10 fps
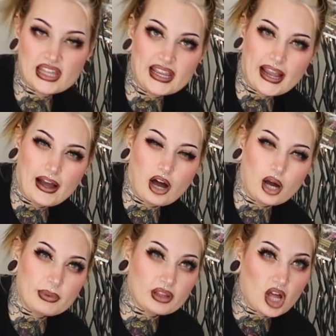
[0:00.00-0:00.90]
thing at
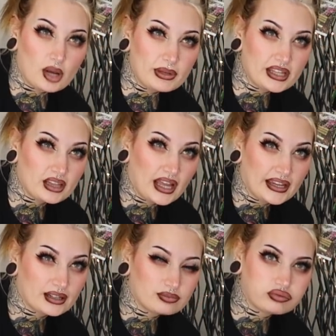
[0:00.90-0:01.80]
Hobby Lobby
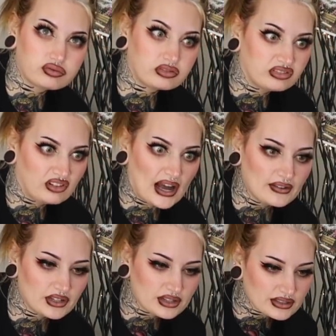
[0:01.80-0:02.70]
like
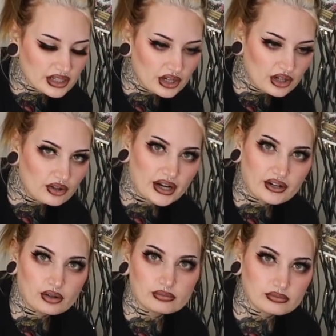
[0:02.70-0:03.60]
5 years ago. I
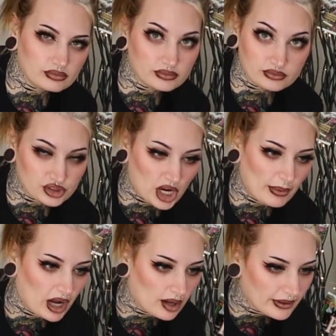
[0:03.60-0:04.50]
don't shop
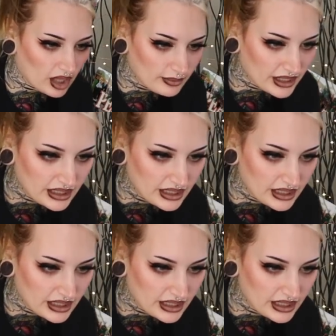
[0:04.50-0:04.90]
at Hobby Lobby